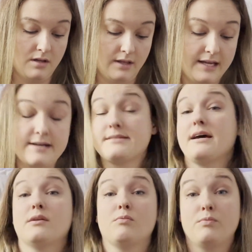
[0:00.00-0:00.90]
Like I
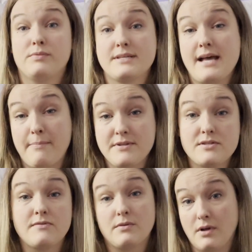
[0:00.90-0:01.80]
said, this happens
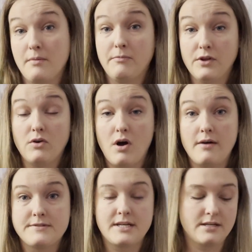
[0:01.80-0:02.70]
a little
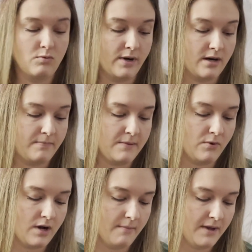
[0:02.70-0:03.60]
often where people
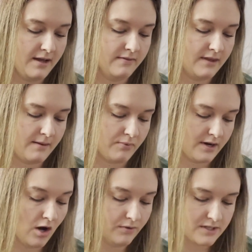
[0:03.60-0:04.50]
come in, they bring,
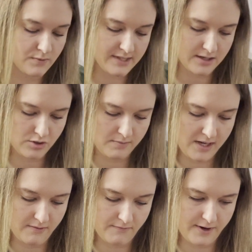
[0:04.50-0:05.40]
oh, this one's actually
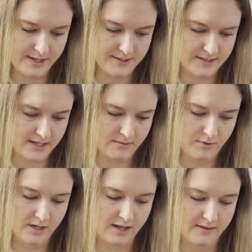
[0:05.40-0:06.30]
made in France. Now I'm
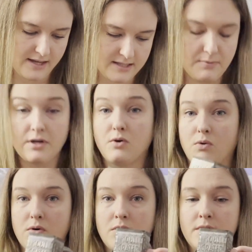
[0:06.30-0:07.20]
reading it. That's pretty
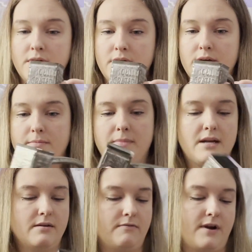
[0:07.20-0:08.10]
cool. Made
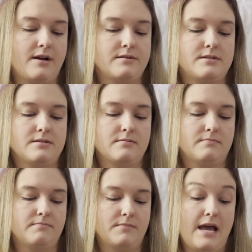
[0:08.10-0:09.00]
in France.
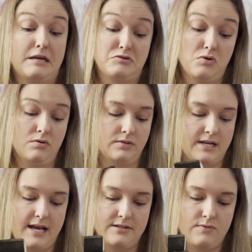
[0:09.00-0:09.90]
And it's old
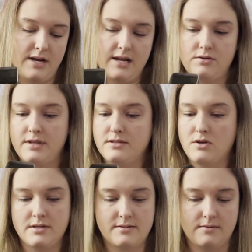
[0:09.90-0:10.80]
and has a red handle. That's
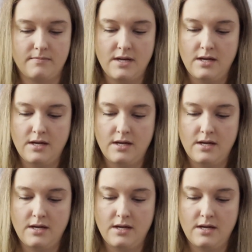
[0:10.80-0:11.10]
awesome.